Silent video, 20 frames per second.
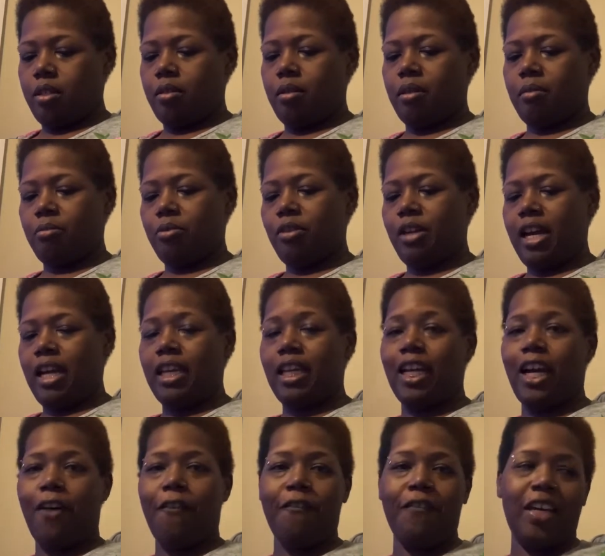I'm trying to
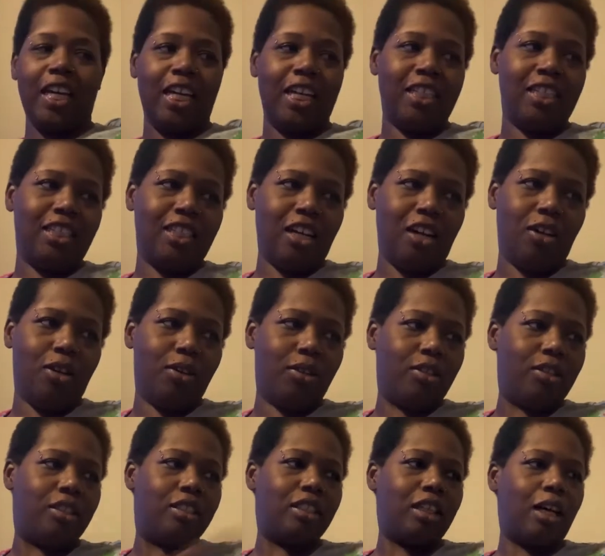go fast, y'all.
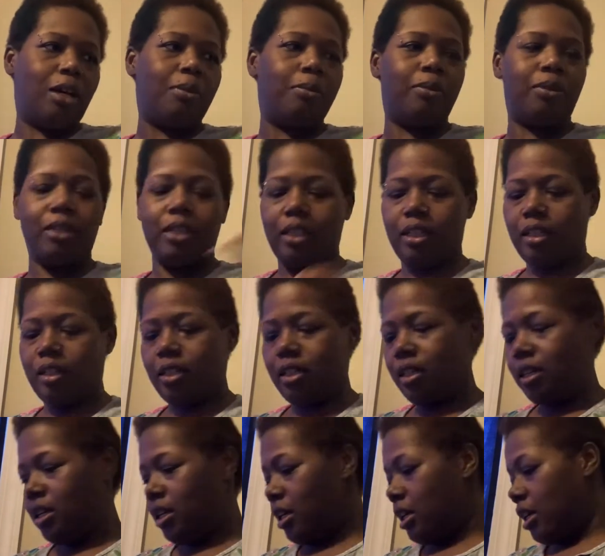So I want to
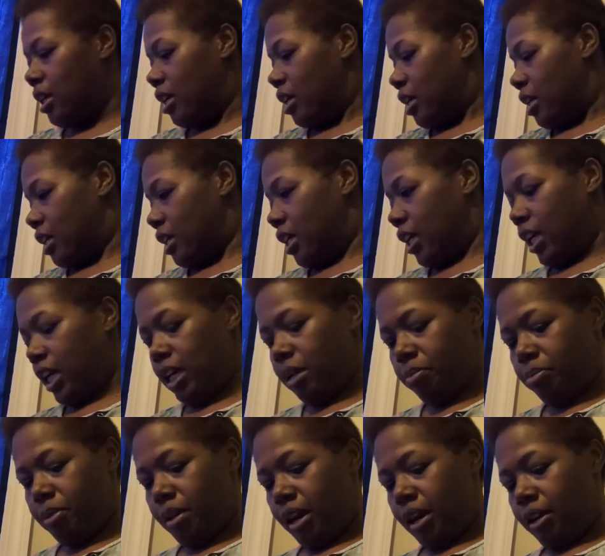keep
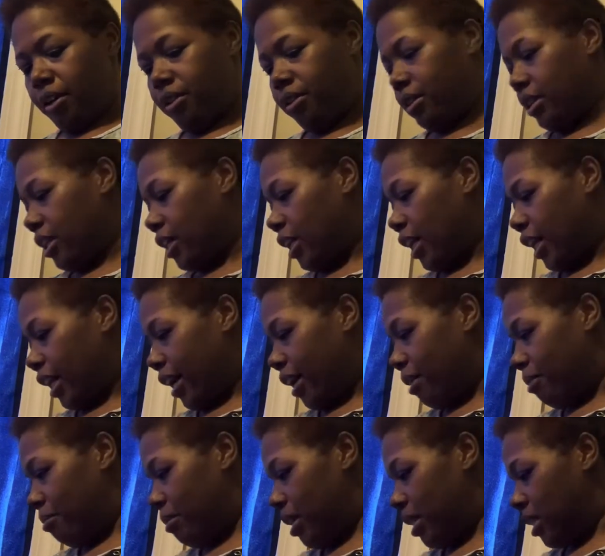y'all. And then I
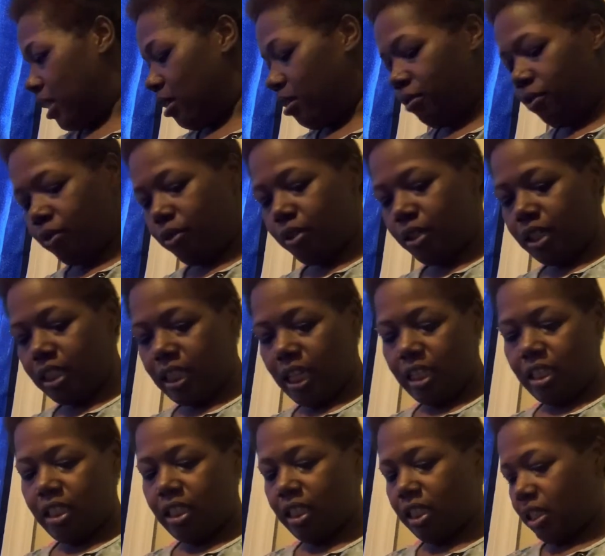got a mess on the floor because I
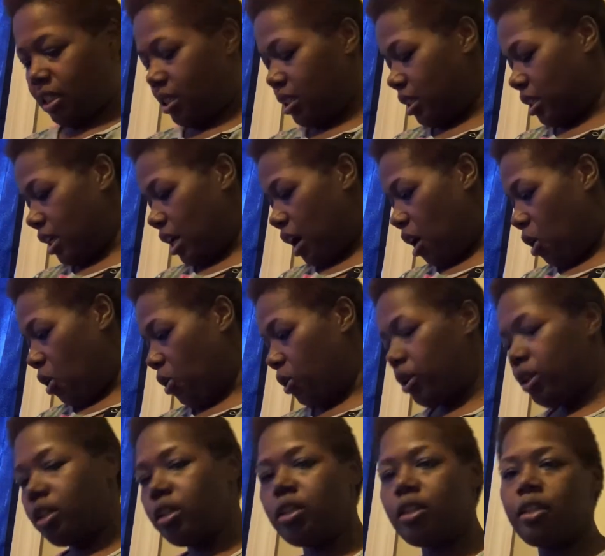just took all
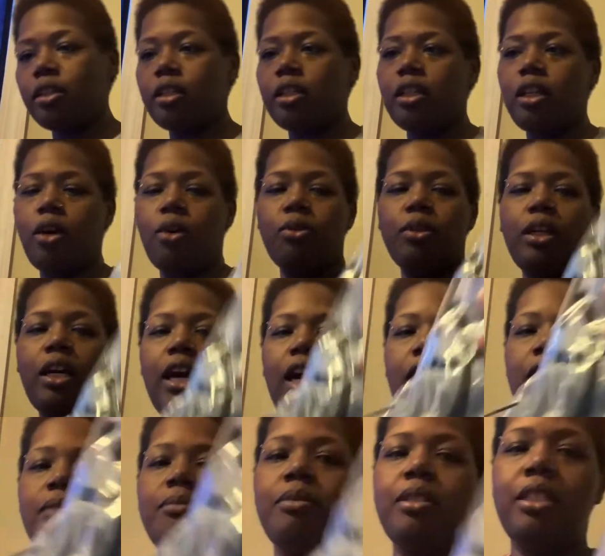the clothing
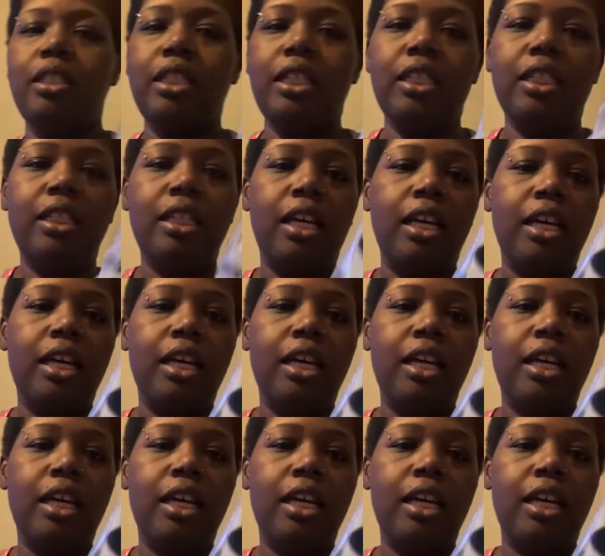items and just